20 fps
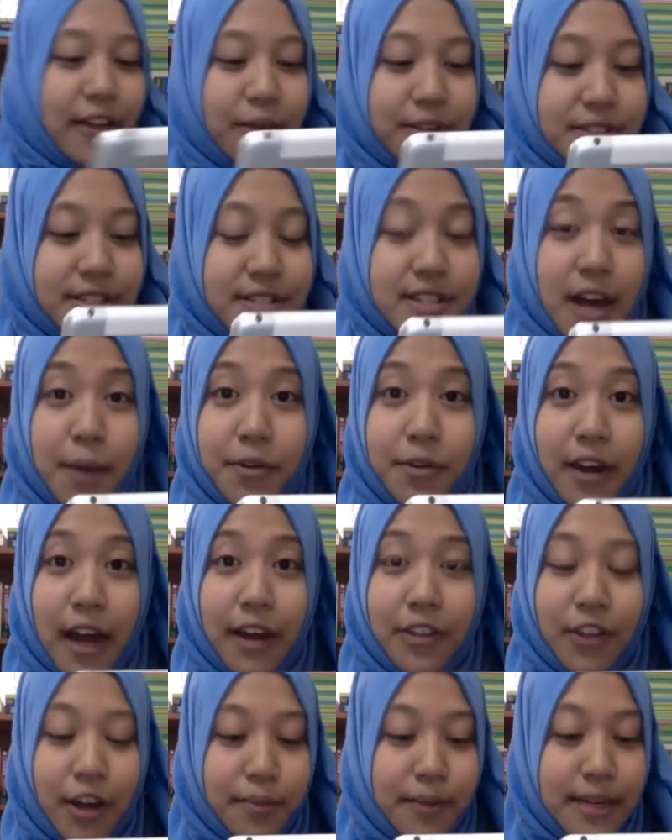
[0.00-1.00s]
was the summer I
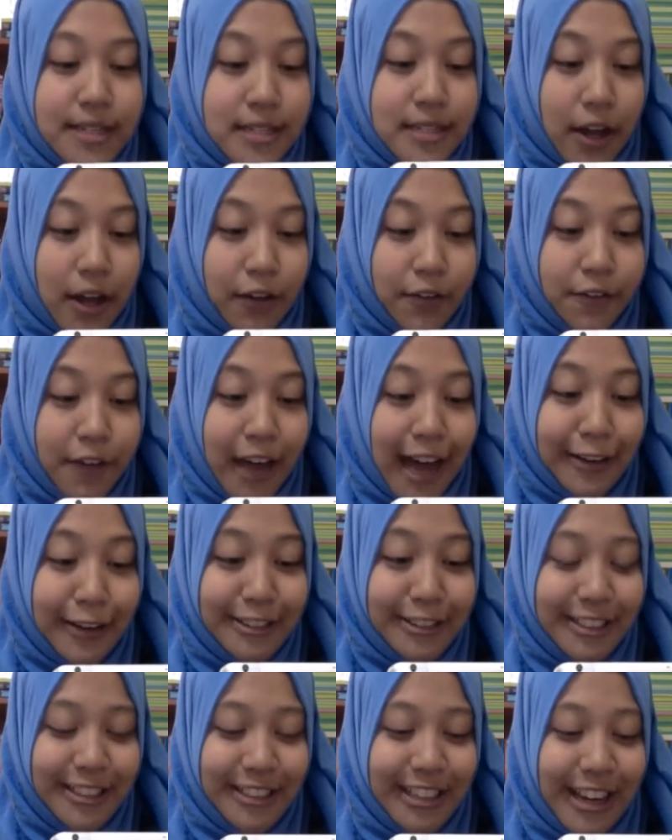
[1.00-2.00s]
taught myself how
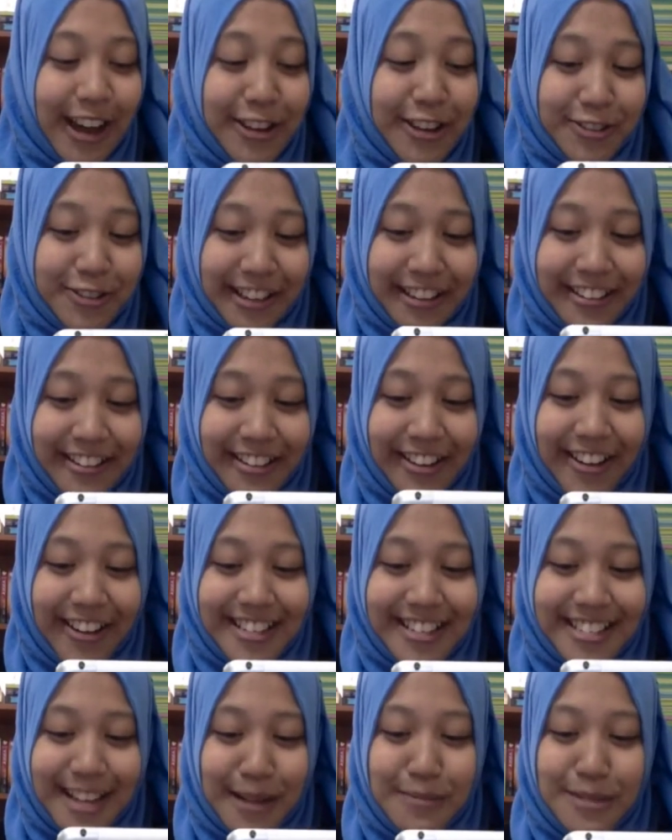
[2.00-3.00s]
to do laundry. There
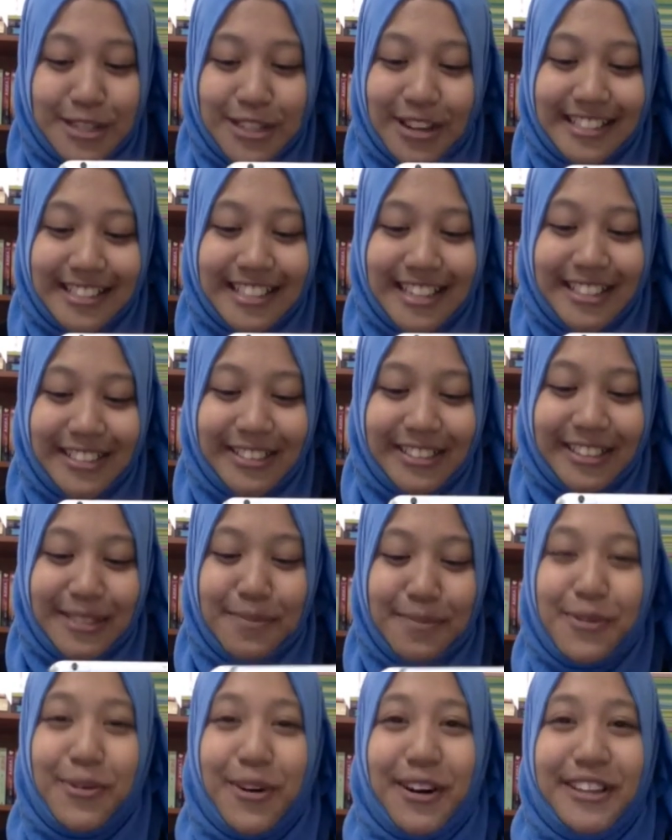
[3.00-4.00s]
are some socks that shouldn't
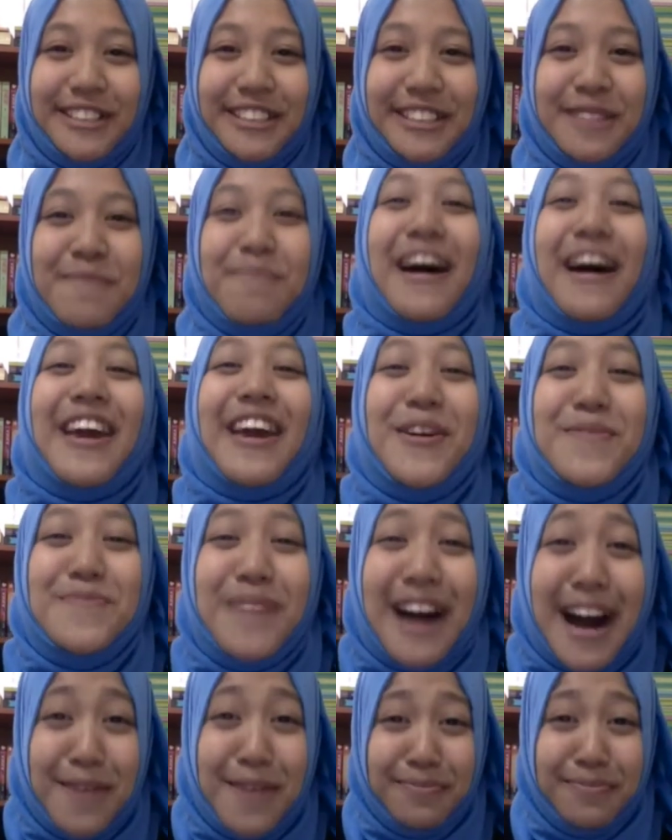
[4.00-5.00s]
be washed by your
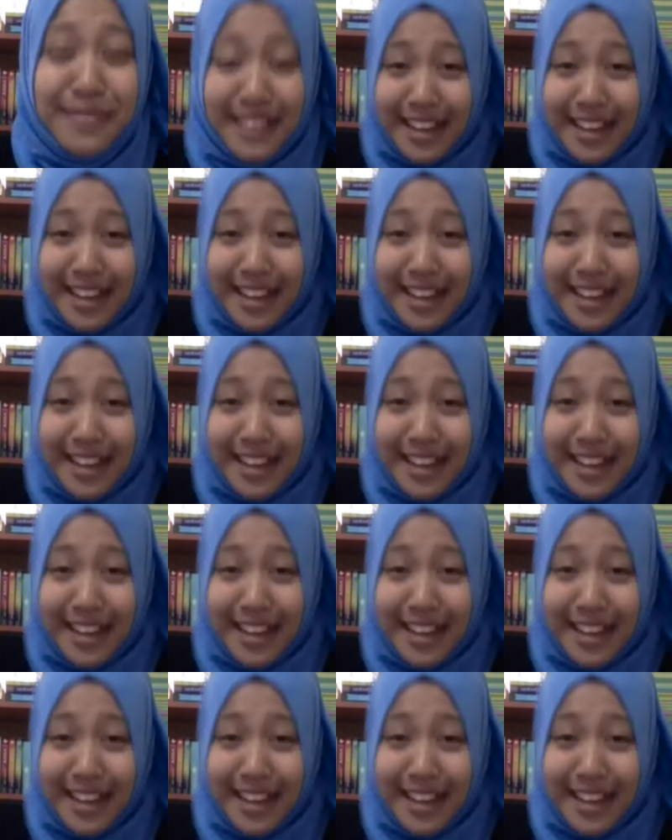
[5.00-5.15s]
mom.